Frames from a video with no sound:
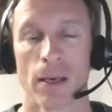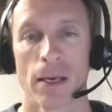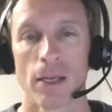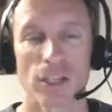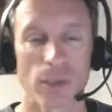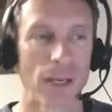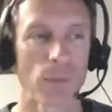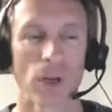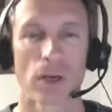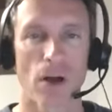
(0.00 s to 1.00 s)
You see,
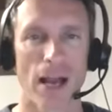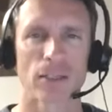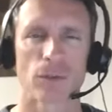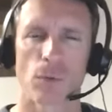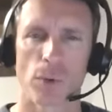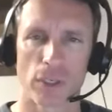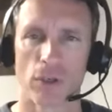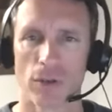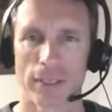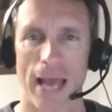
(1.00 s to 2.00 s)
when a client says, well, what do you
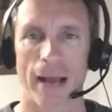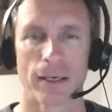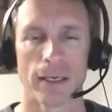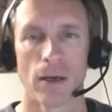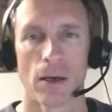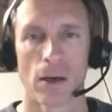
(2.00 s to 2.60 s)
do exactly?